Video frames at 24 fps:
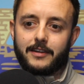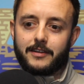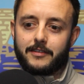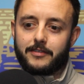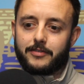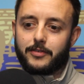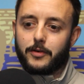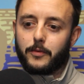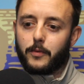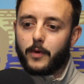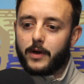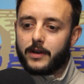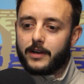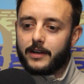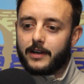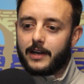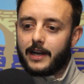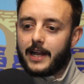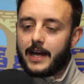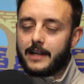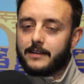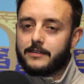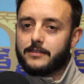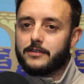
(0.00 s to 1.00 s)
for one of the
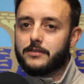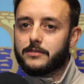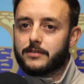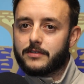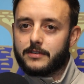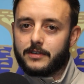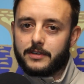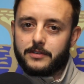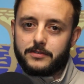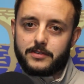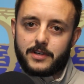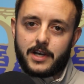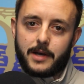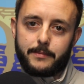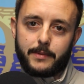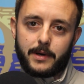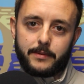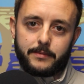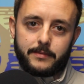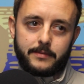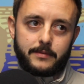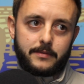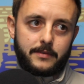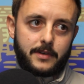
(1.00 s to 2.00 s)
lads who's come
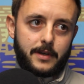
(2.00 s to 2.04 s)
up